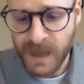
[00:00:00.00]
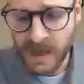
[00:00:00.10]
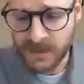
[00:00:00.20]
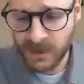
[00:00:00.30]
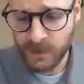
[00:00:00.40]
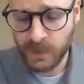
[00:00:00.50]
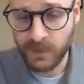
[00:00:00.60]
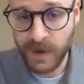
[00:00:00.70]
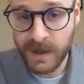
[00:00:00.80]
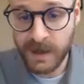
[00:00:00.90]
As Sartre will
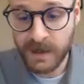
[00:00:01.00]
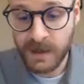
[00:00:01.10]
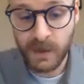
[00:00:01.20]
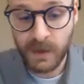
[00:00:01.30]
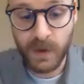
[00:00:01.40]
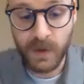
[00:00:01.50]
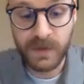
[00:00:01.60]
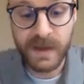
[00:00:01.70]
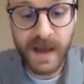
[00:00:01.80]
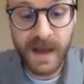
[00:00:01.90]
write, quote,
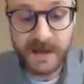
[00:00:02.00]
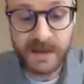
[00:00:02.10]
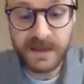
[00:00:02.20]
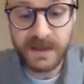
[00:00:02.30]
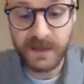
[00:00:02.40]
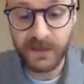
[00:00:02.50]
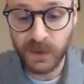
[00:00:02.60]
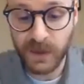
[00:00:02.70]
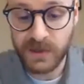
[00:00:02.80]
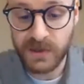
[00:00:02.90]
the essence of the
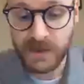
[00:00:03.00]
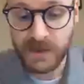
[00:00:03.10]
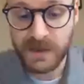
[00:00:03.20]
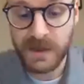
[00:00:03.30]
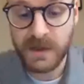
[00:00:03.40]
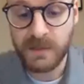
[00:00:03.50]
relations